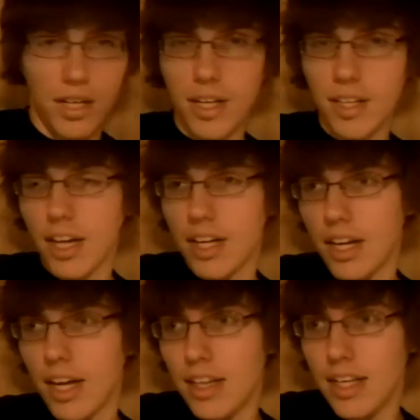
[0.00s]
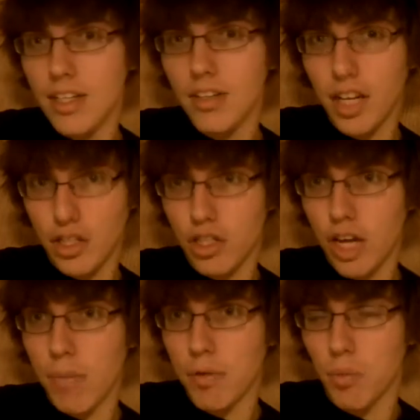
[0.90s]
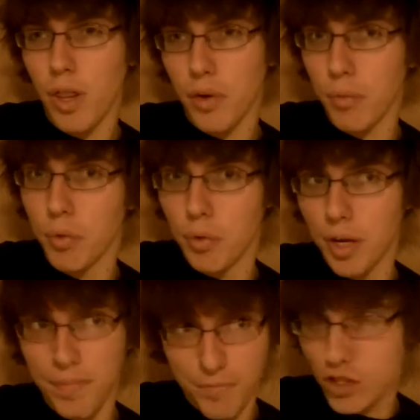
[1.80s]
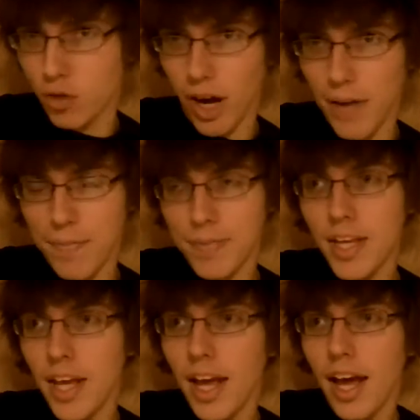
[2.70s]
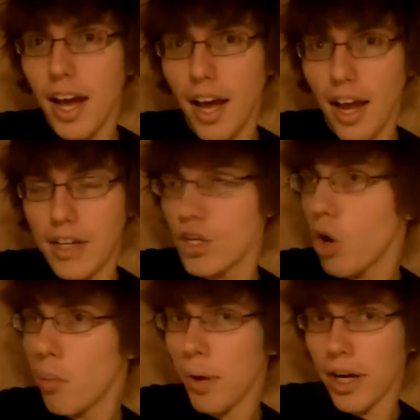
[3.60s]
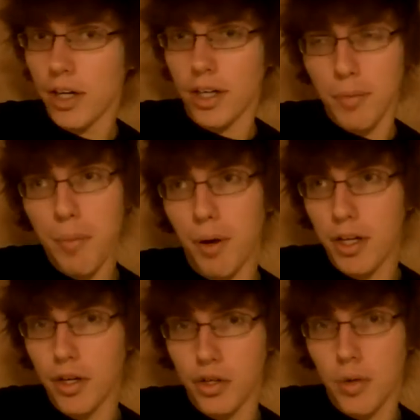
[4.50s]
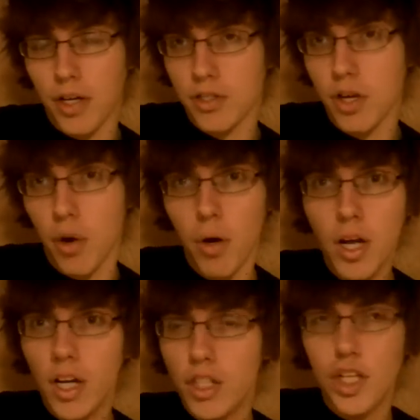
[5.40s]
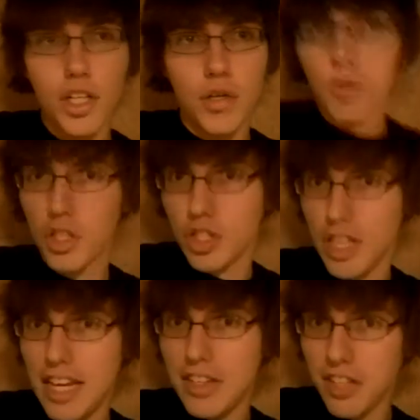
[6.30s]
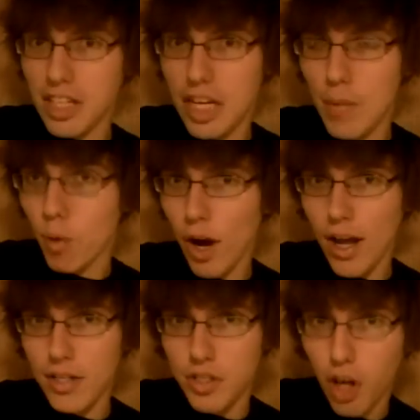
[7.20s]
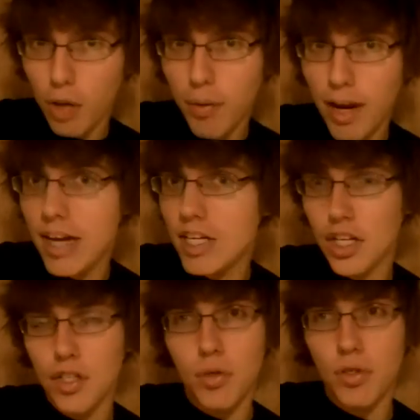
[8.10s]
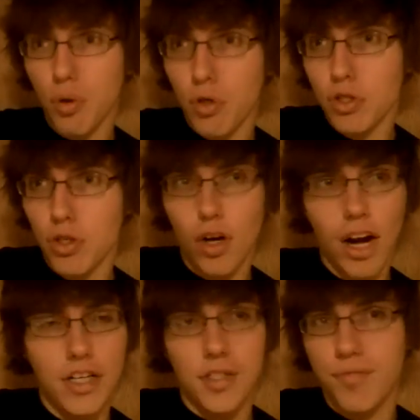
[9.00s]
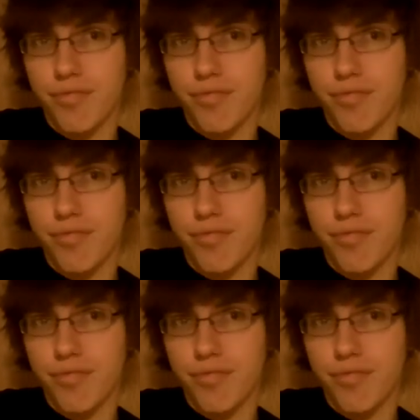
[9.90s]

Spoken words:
you get the idea. They deal extra damage when they're wounded. It's great. And Tomebreaker can be pretty good as well. So you could just easily keep her as a dark mage into a sorcerer and just